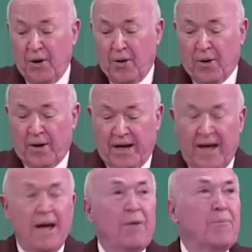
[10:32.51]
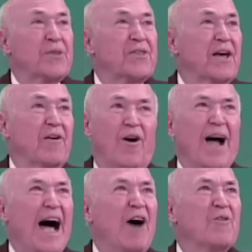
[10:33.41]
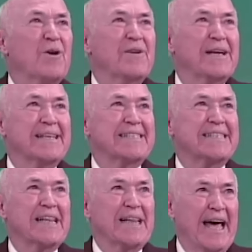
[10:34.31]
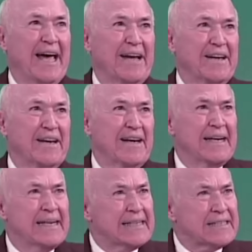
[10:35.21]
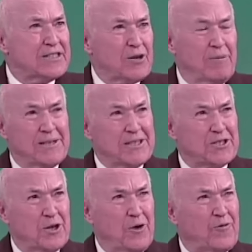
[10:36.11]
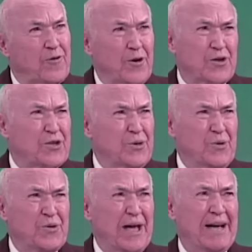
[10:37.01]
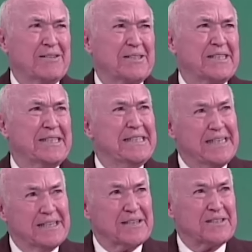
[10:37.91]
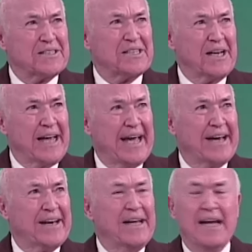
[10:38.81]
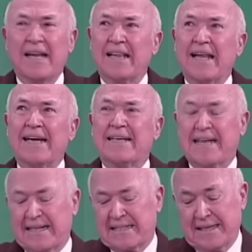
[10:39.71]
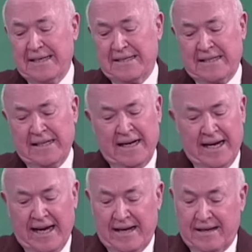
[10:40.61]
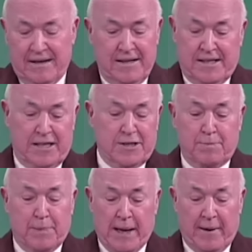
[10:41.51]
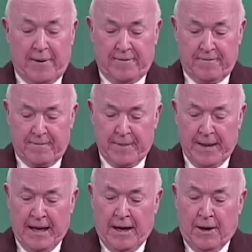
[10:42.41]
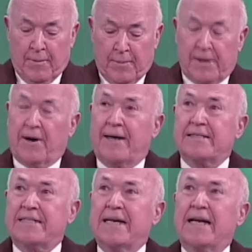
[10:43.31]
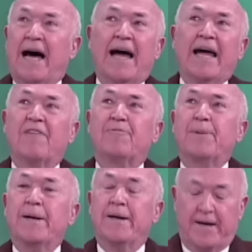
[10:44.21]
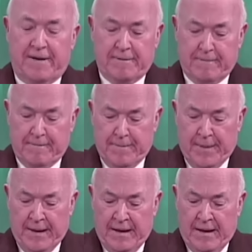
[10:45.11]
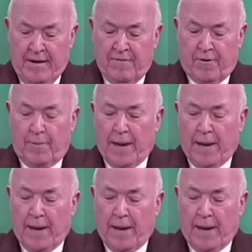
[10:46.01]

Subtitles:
the Lord, but they are out of his land. And so it was so for 2,000 years. The land lay desolate and just barren. But God said, I have pity for